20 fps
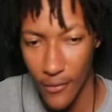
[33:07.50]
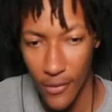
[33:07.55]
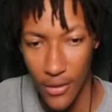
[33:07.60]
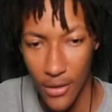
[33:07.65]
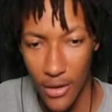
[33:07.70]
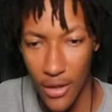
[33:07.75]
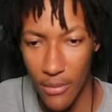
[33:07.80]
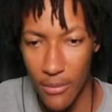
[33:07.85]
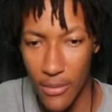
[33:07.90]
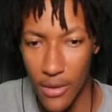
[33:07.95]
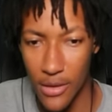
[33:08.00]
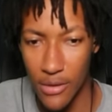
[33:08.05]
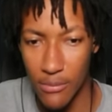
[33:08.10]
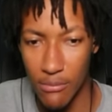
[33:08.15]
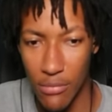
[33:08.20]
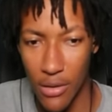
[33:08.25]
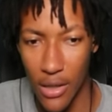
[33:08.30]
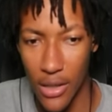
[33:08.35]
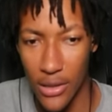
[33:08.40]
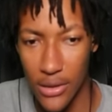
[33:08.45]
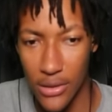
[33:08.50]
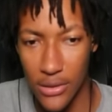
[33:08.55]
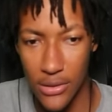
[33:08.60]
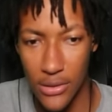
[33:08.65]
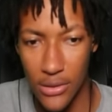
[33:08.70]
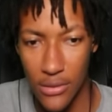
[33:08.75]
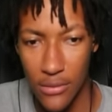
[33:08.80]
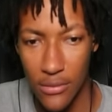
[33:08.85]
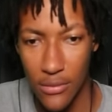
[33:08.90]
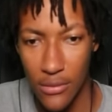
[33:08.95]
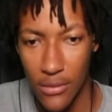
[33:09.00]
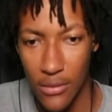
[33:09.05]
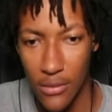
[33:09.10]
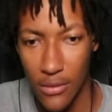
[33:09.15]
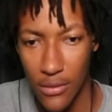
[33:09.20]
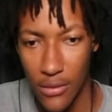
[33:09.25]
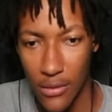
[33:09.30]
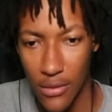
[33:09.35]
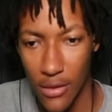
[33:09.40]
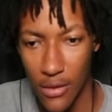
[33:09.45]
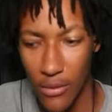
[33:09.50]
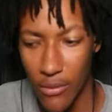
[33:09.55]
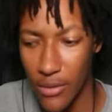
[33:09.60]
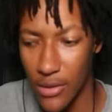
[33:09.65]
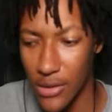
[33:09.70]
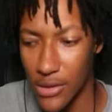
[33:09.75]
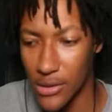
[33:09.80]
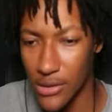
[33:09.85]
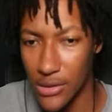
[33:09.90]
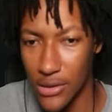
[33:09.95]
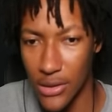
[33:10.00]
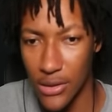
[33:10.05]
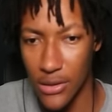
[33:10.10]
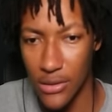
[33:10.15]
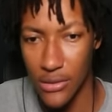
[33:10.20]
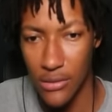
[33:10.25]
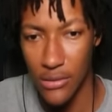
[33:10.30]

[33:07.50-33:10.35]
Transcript: They bit brazy. What is this?